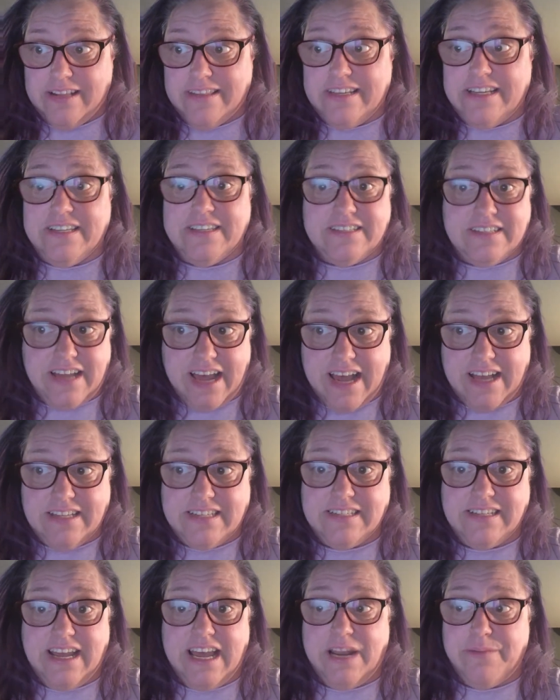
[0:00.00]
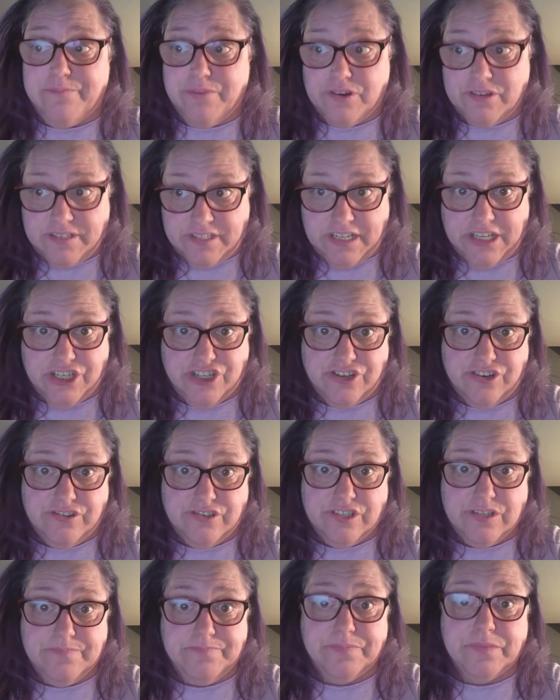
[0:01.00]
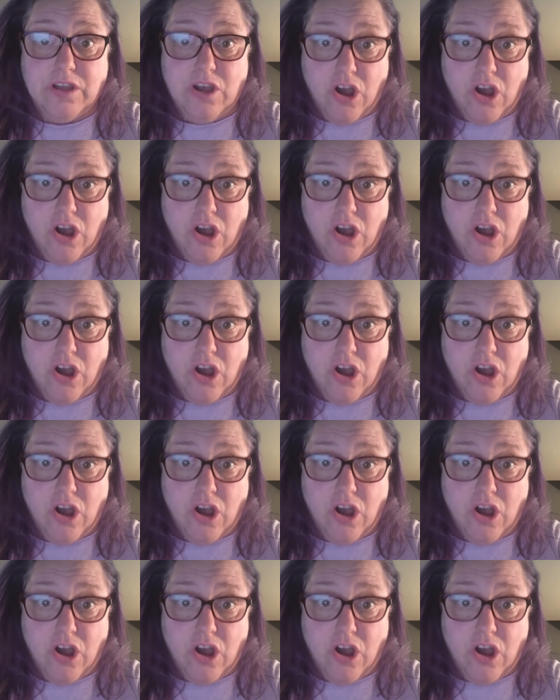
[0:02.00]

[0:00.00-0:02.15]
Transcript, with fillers: These tests and procedures